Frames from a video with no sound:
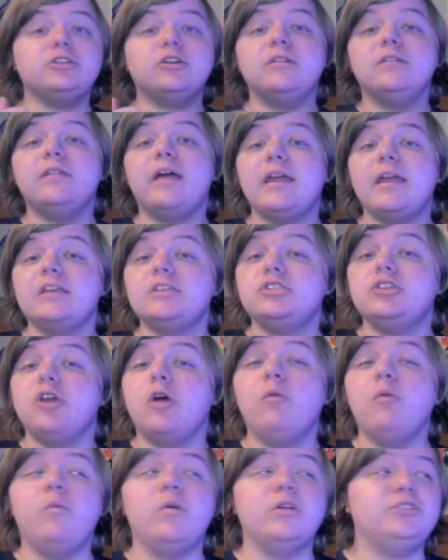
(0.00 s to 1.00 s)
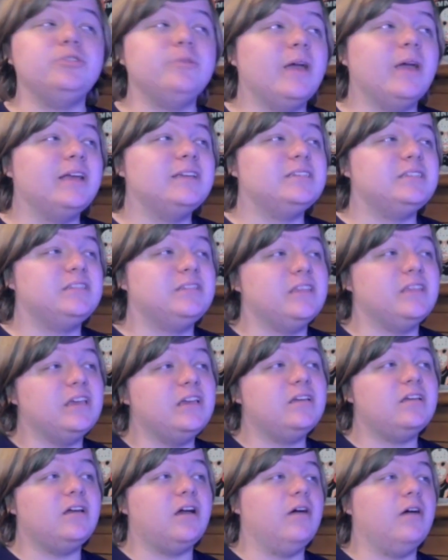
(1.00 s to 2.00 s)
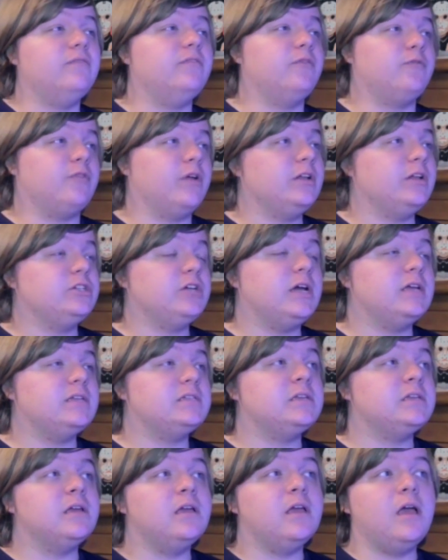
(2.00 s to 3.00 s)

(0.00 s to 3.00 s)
to let us know what you guys think of the franchise,